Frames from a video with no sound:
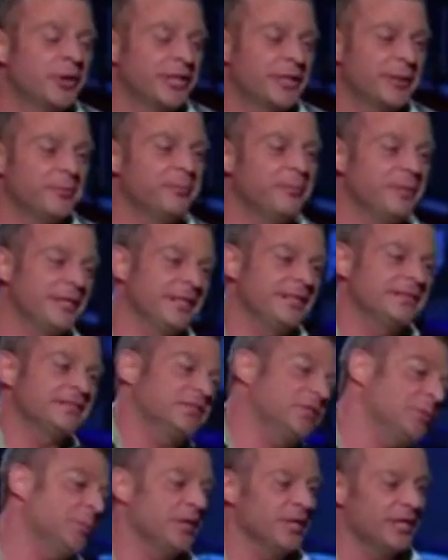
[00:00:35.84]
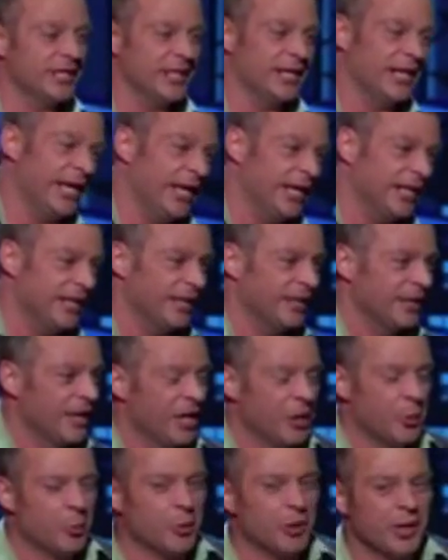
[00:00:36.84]
what it means to be Canadian.
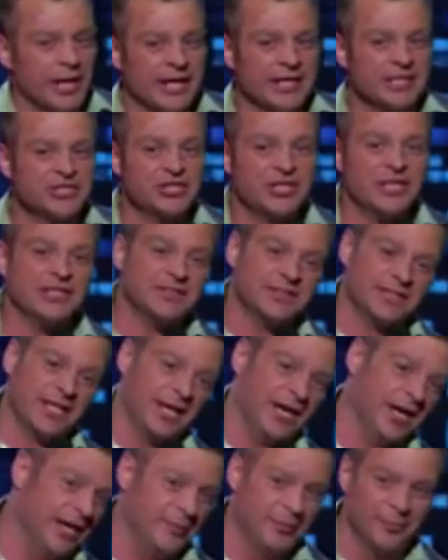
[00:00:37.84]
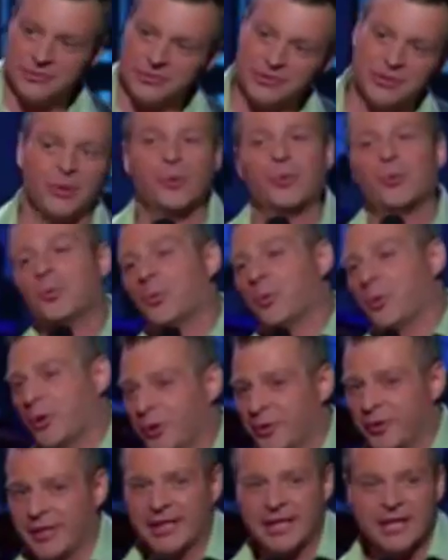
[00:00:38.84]
We're like, just come. Don't
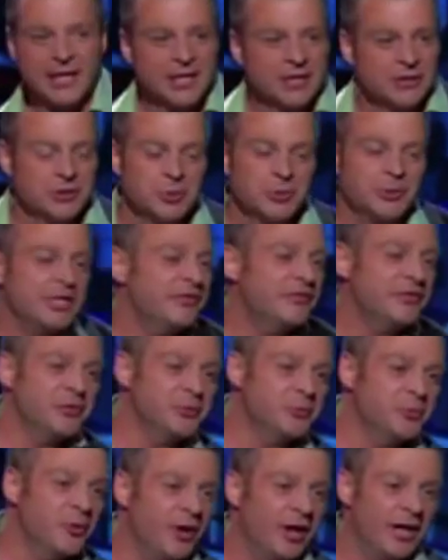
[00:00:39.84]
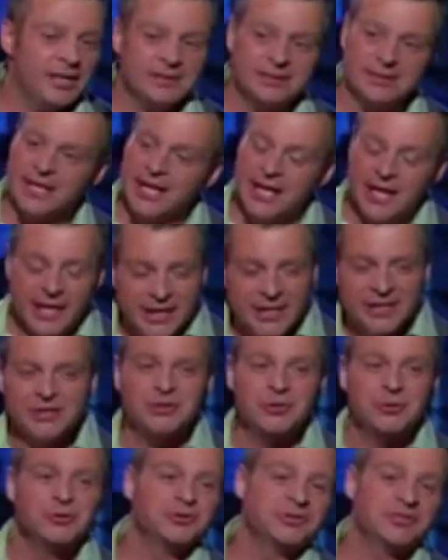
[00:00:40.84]
worry. Do whatever you want.
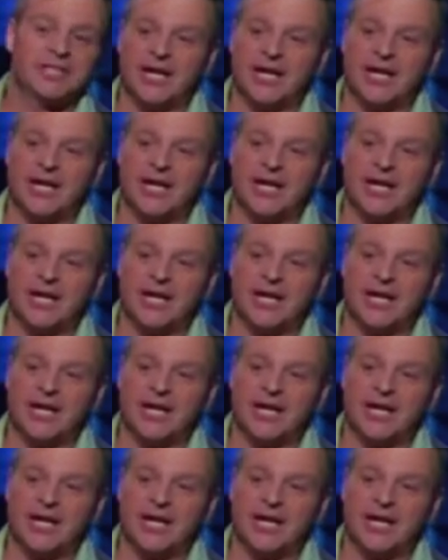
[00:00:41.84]
In due